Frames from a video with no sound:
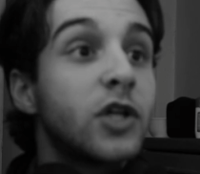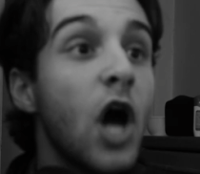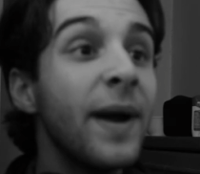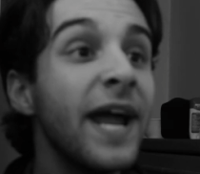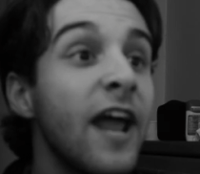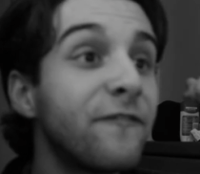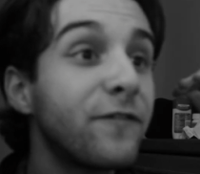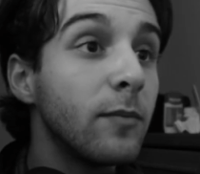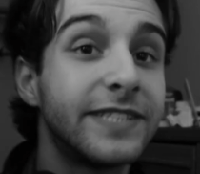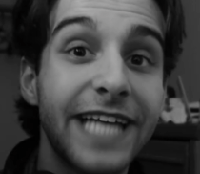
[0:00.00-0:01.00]
in
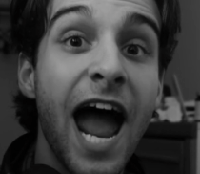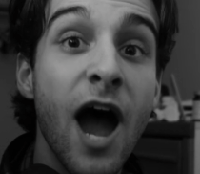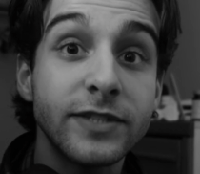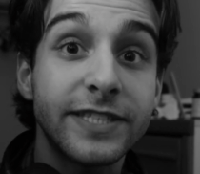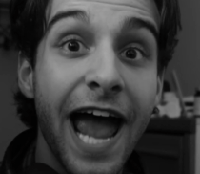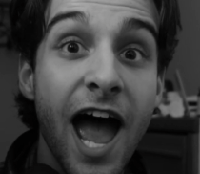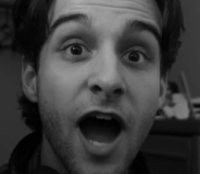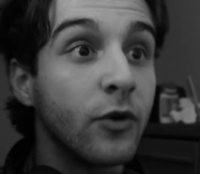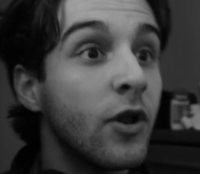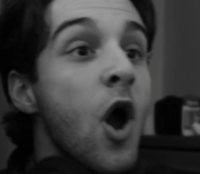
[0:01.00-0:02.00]
from
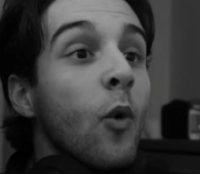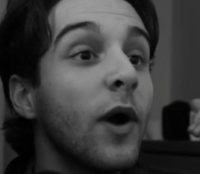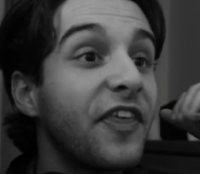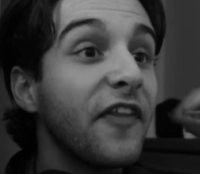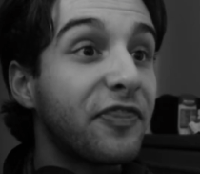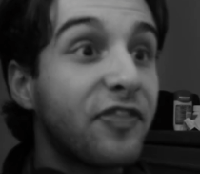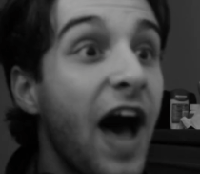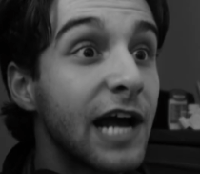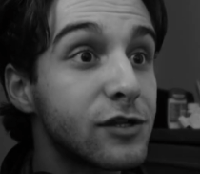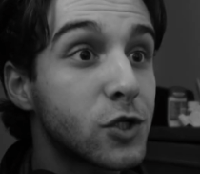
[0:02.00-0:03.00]
downtown with the thigh